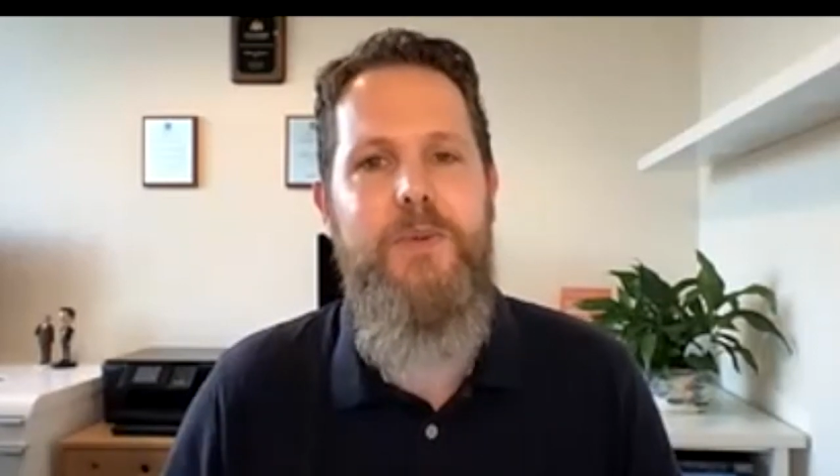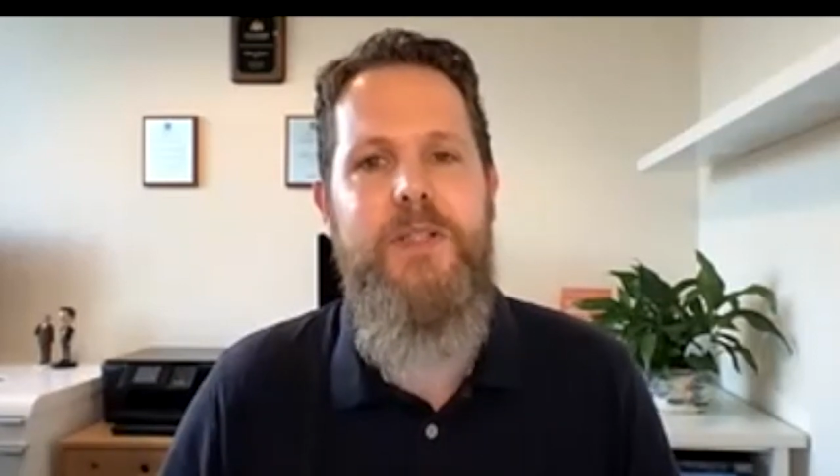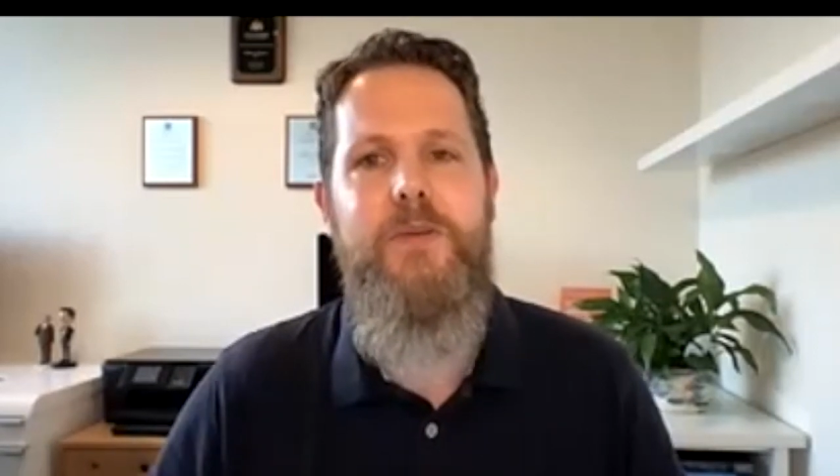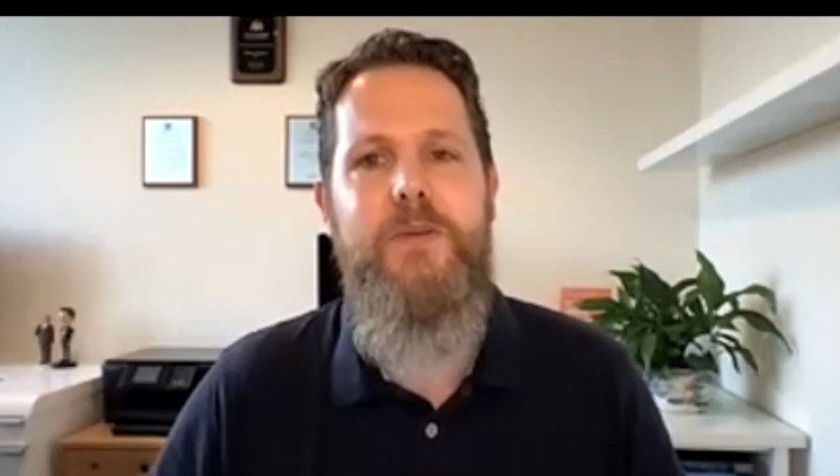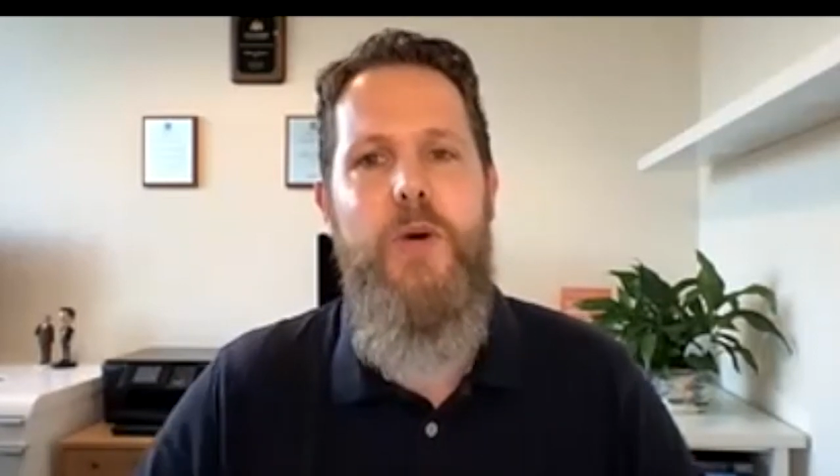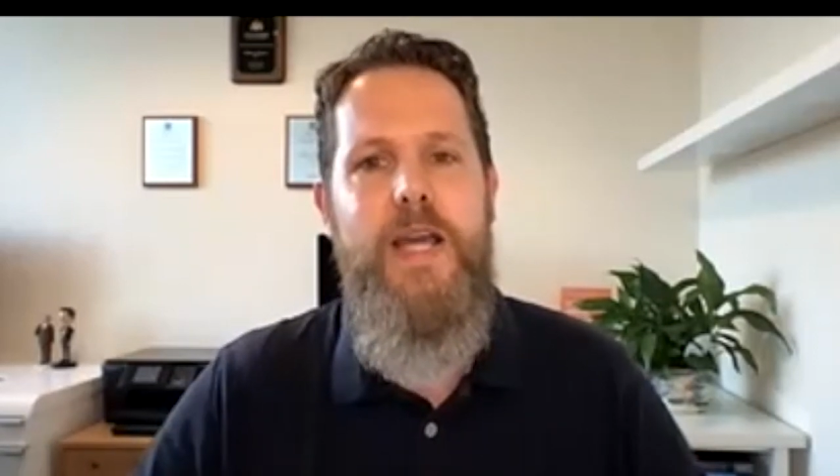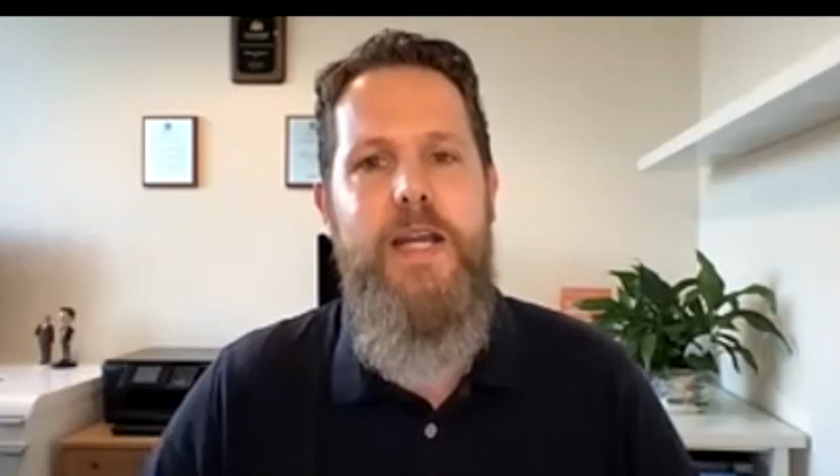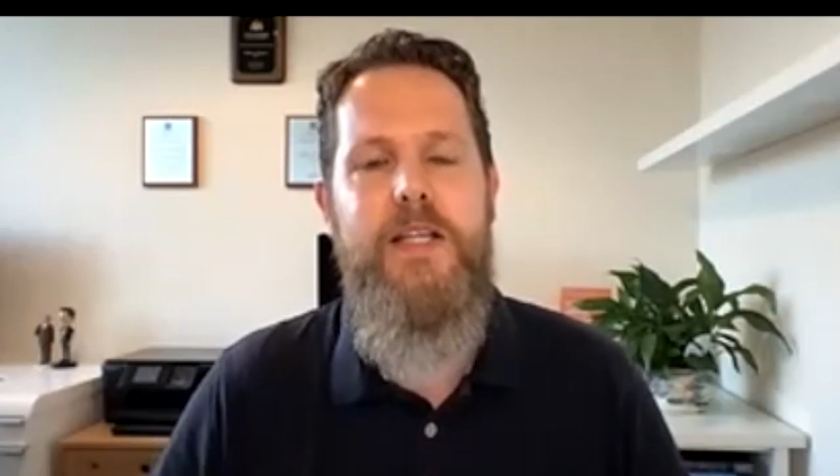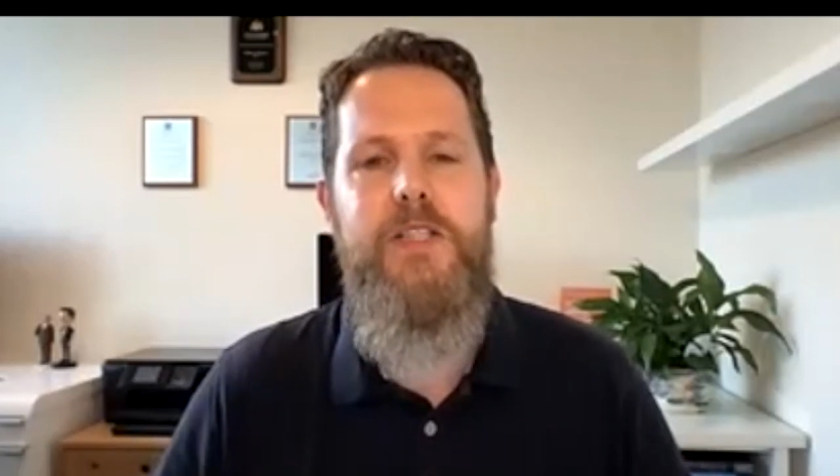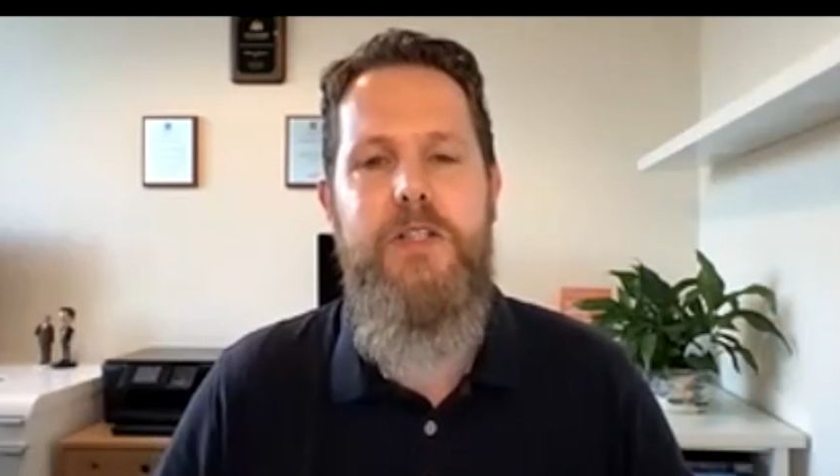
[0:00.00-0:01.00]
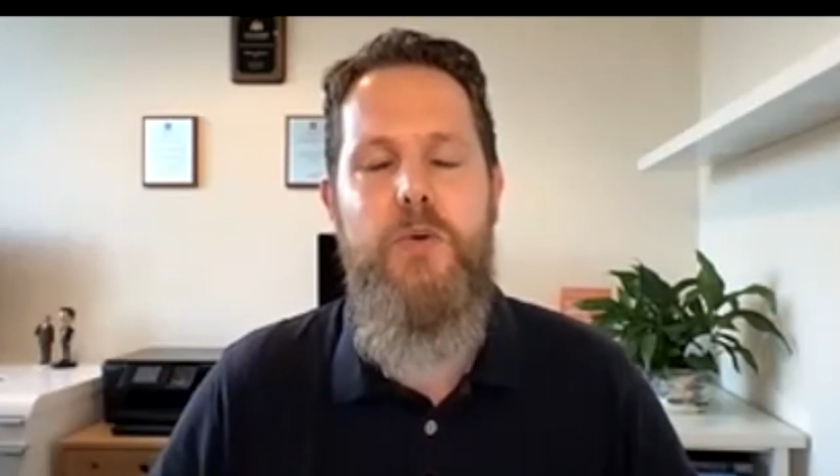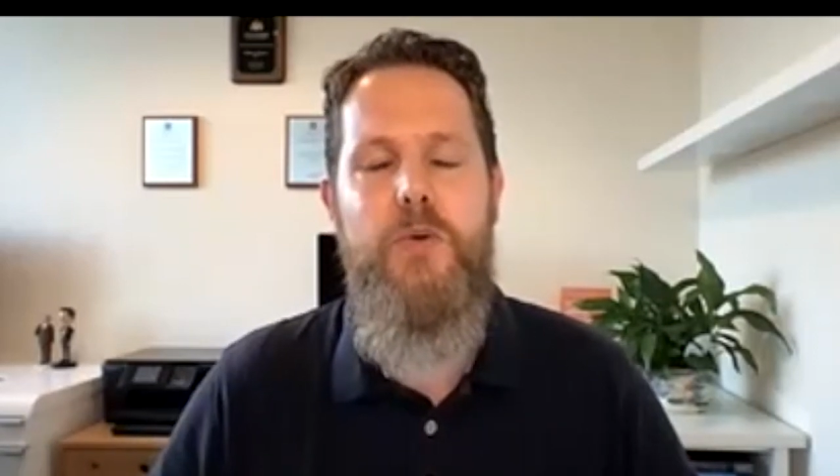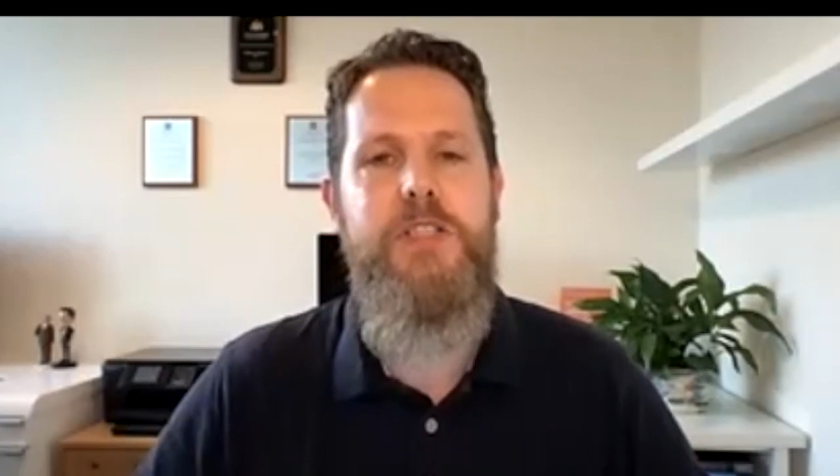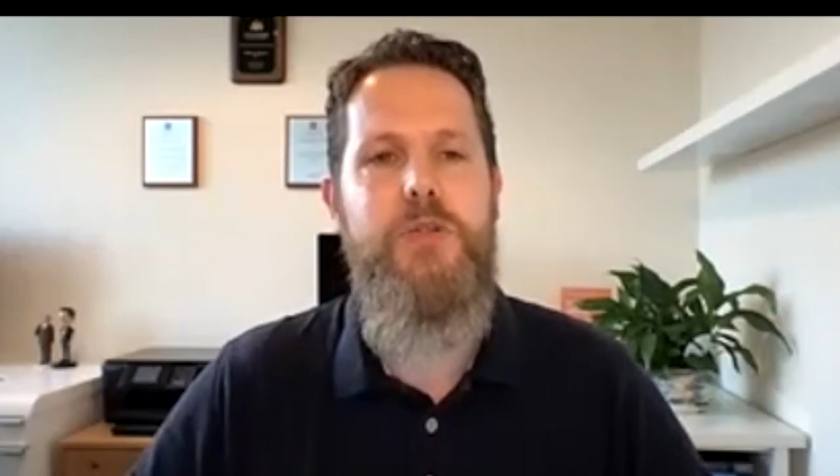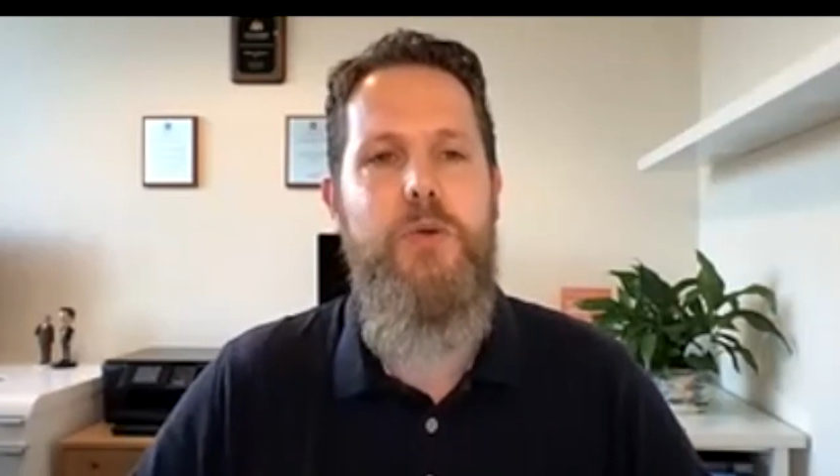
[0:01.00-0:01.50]
with the way that you
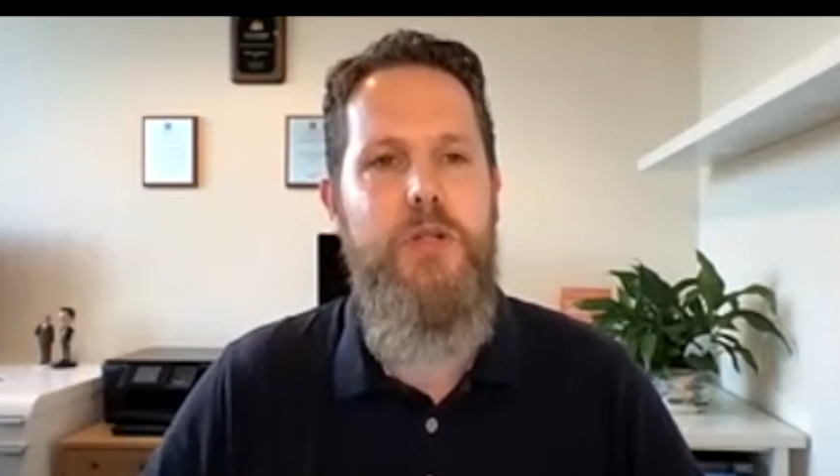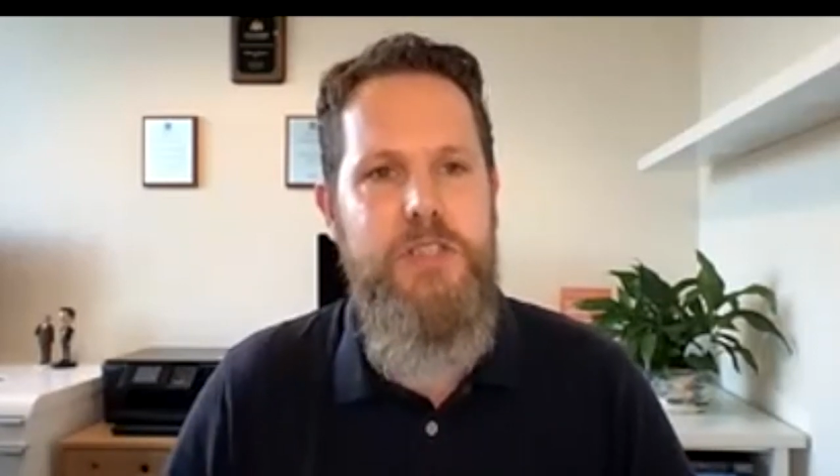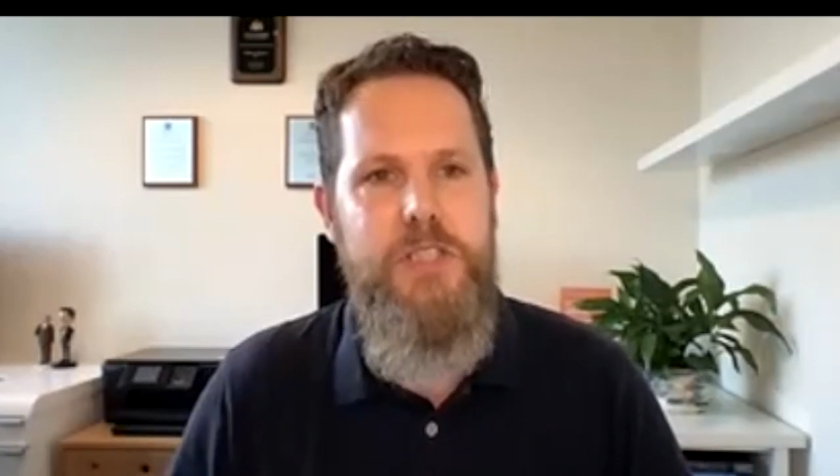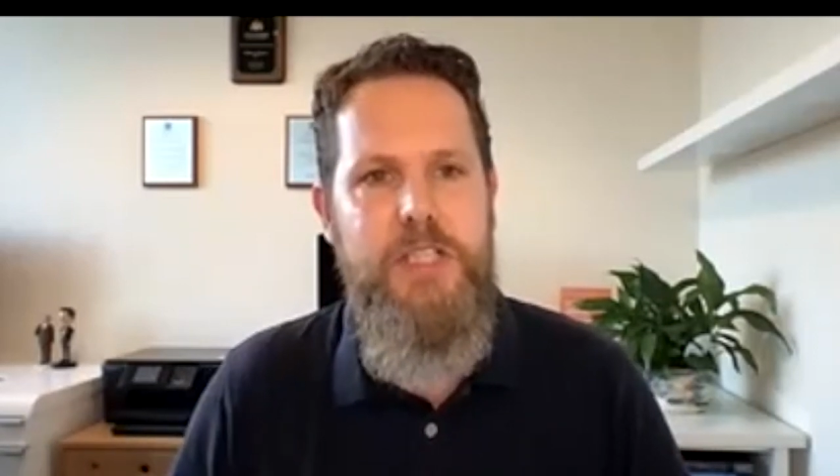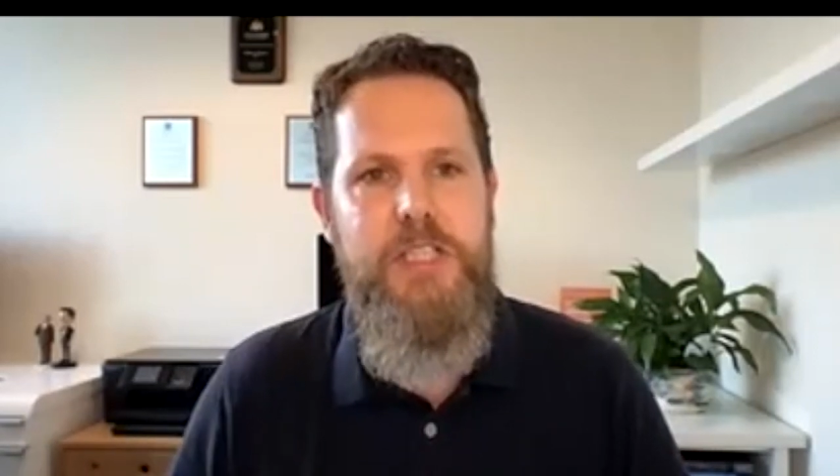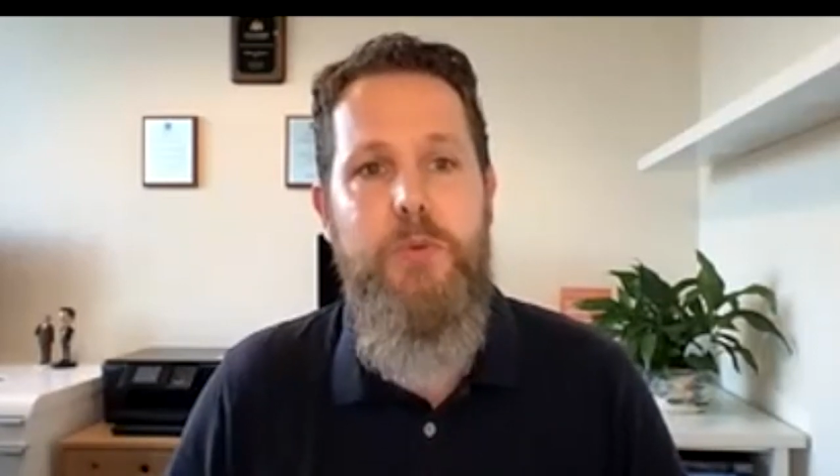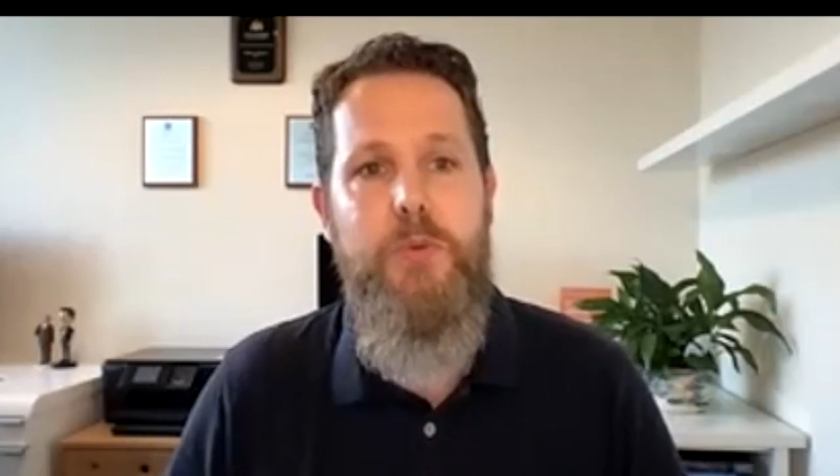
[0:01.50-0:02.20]
as an organization